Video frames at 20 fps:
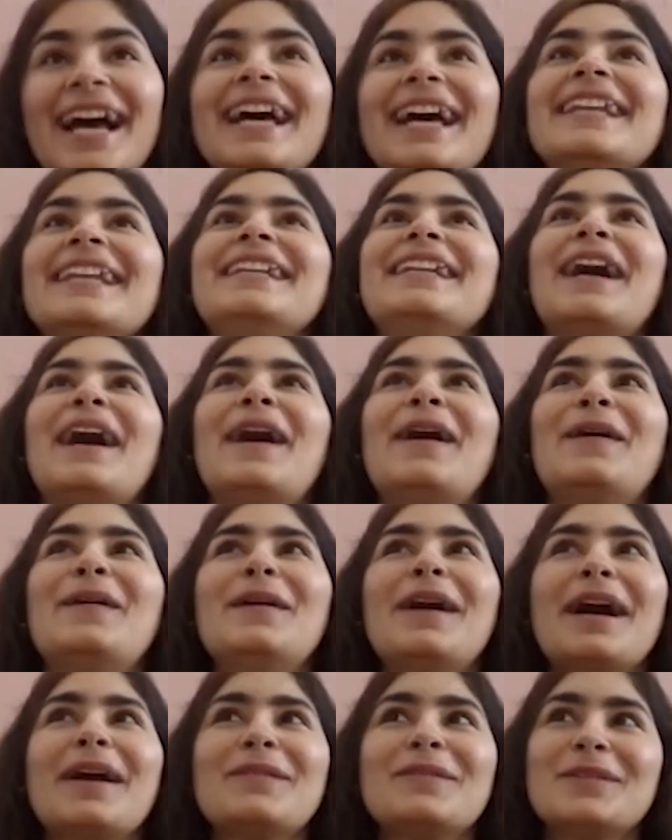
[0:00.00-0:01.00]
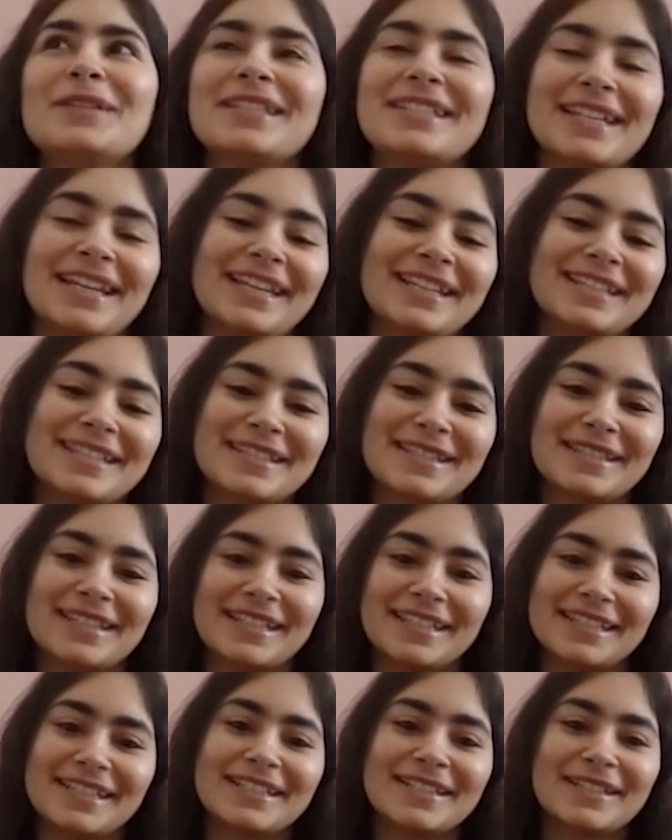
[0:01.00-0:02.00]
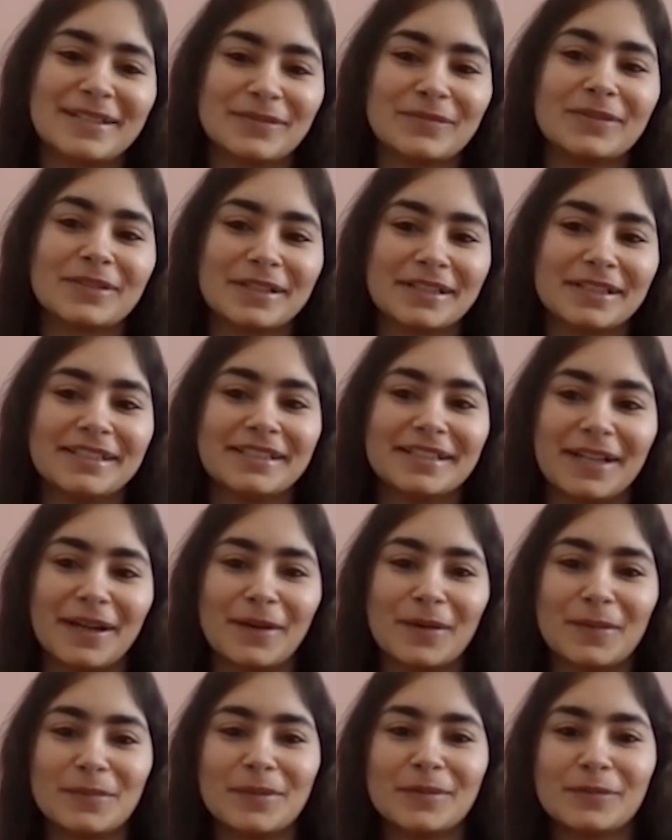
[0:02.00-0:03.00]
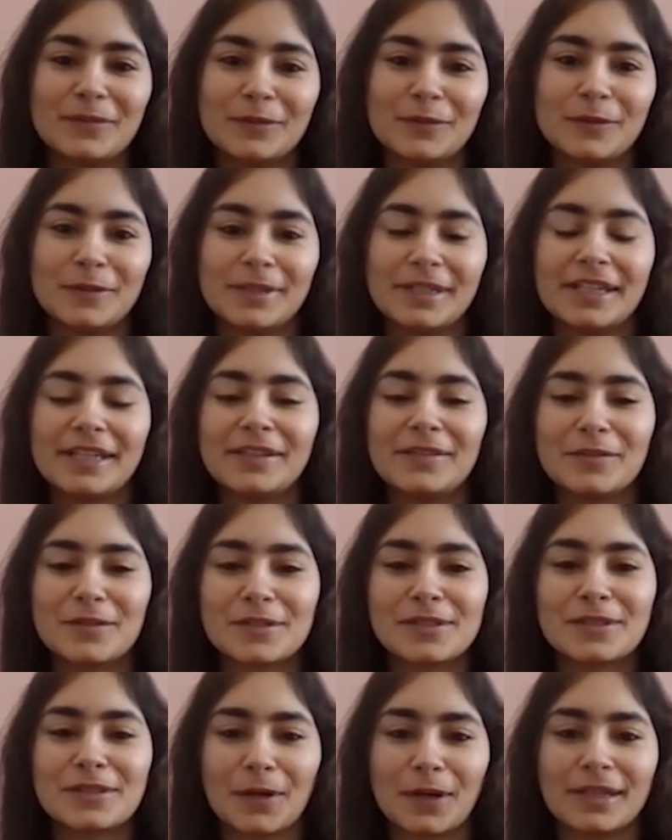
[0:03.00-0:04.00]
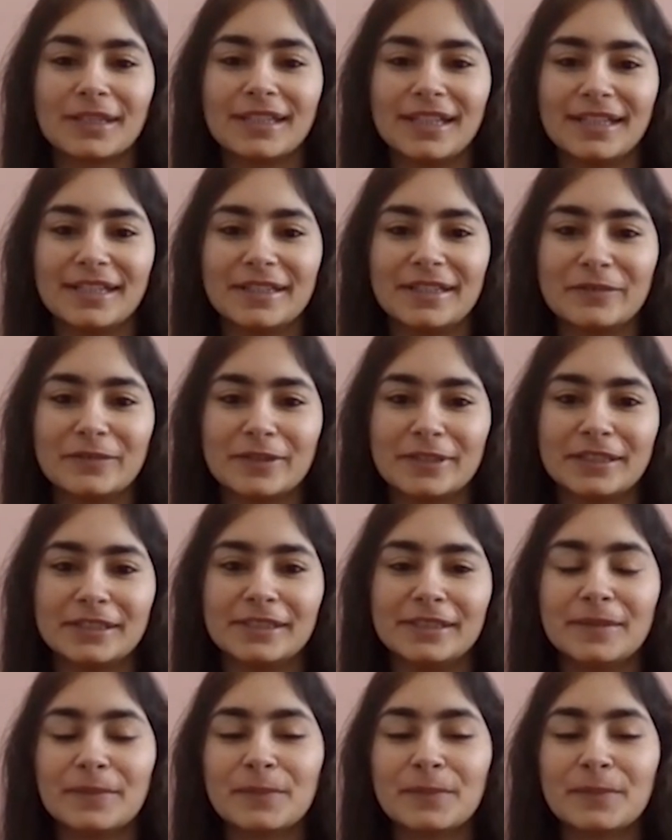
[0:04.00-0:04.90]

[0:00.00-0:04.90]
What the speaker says: Now I would say it's difficult now. Before it was not that difficult.